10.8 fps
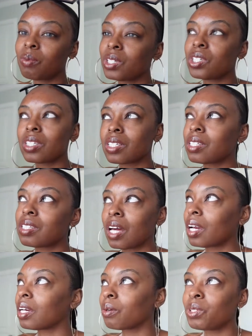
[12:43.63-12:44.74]
which is
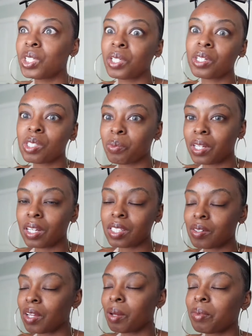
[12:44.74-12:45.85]
like, we shouldn't just went
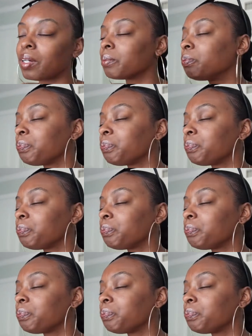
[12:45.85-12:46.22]
yesterday, but